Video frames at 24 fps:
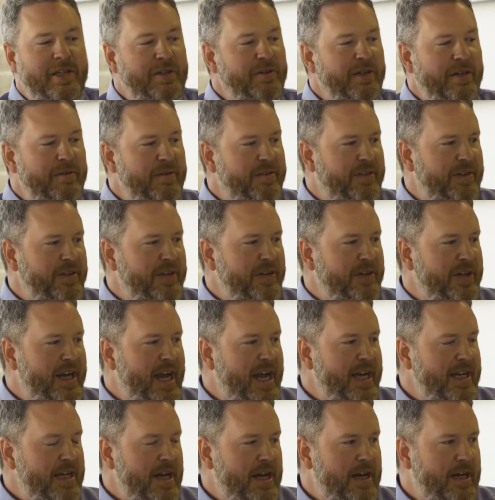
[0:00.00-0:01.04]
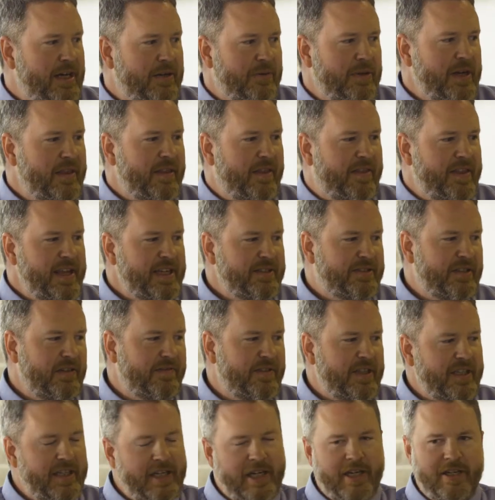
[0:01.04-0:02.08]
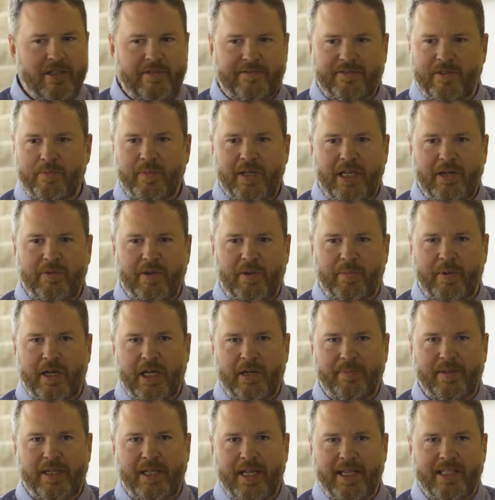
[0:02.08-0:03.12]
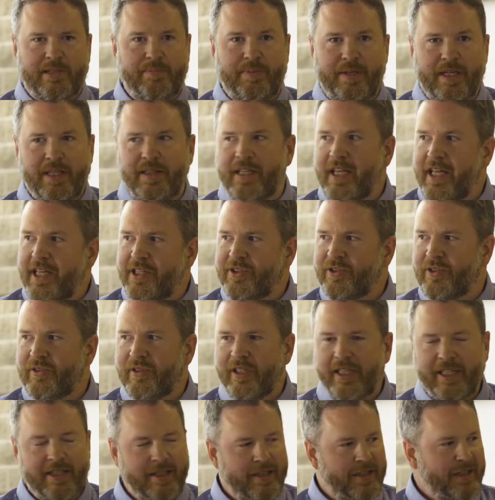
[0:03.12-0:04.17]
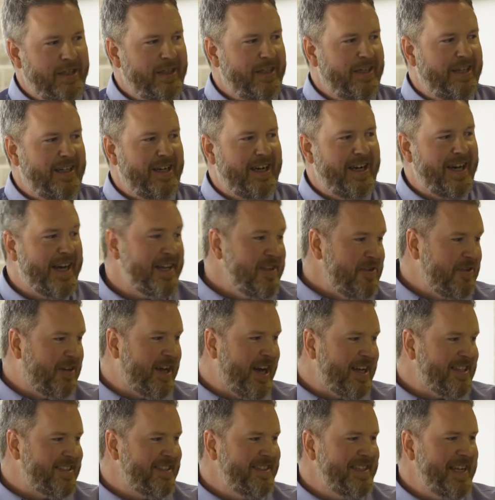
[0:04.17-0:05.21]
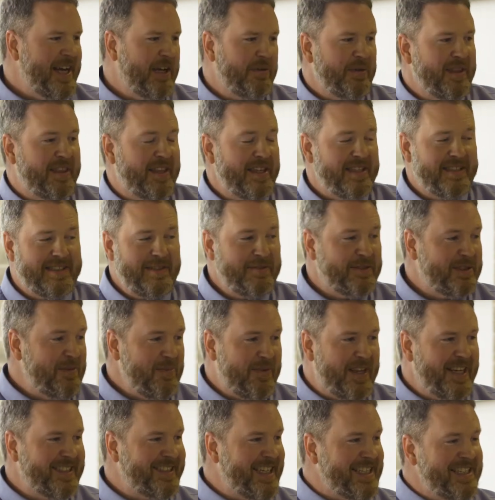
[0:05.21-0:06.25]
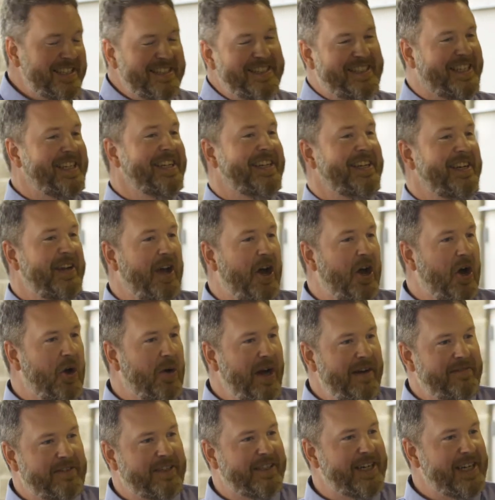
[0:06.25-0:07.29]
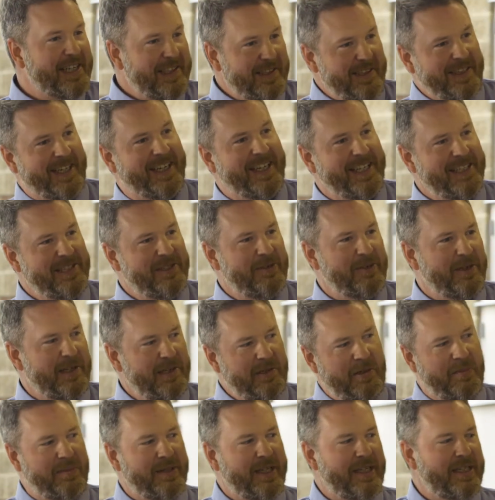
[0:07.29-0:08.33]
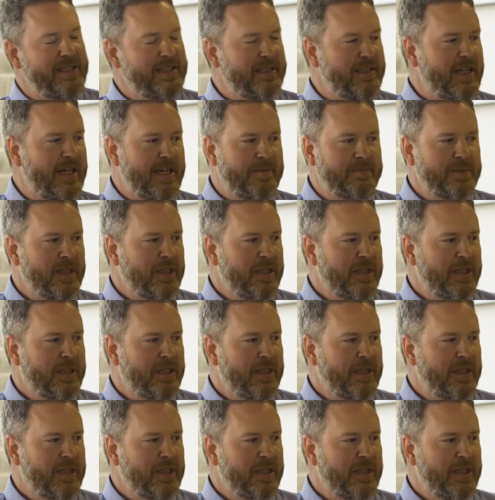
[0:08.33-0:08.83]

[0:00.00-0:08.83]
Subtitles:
agree with you. And one of the things over the years for me with bourbon has been the history. And you guys nailed with this. There were some things I just didn't know after kind of looking into it a little bit. And